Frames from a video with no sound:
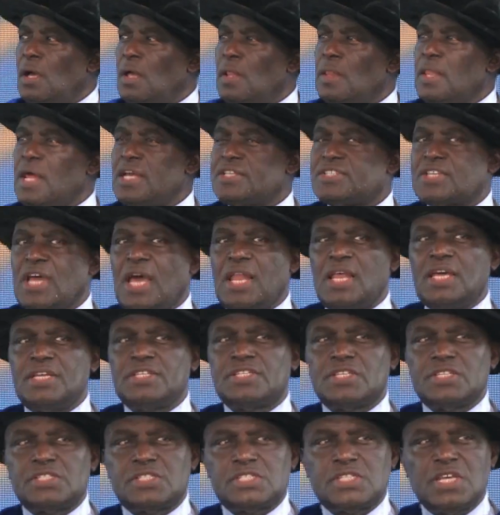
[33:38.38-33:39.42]
There are
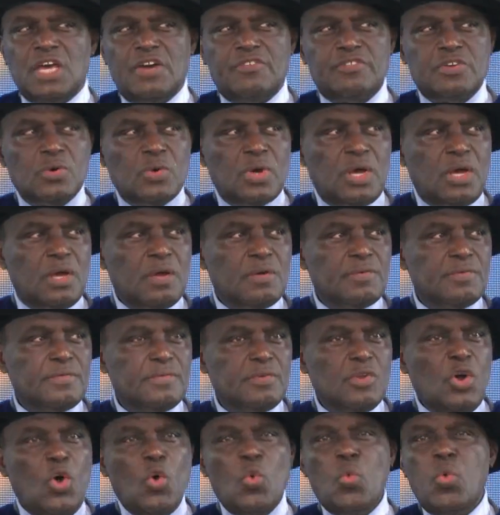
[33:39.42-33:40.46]
challenges everywhere.
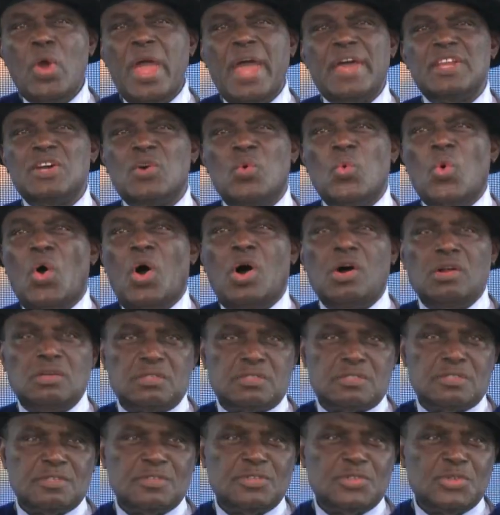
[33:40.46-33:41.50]
Nowhere in the world
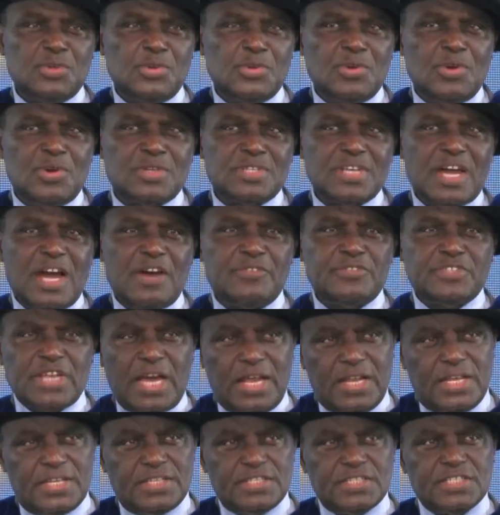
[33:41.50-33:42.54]
do you not have
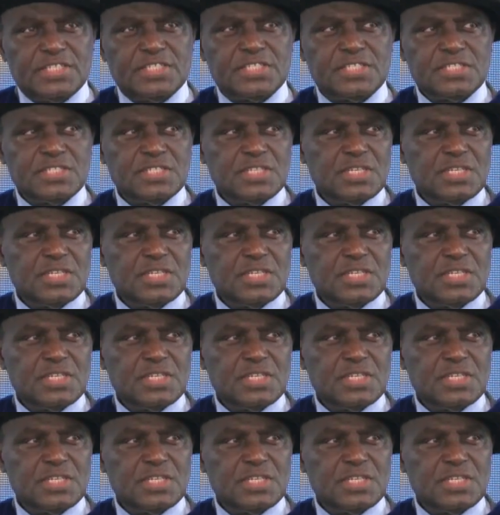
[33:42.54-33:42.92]
challenges.